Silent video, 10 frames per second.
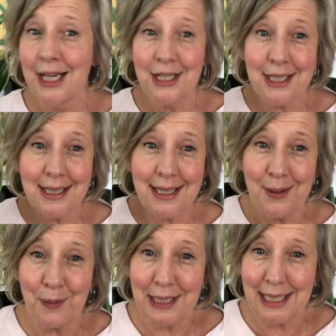to see
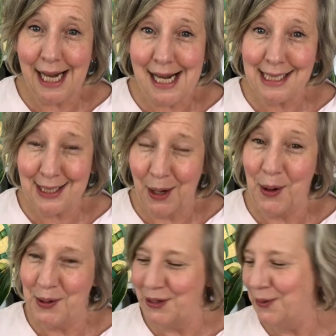what an
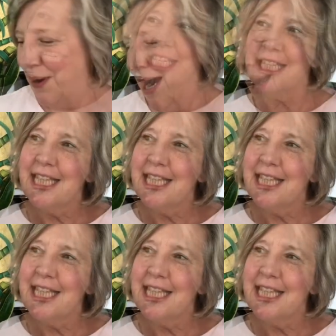asshole you are.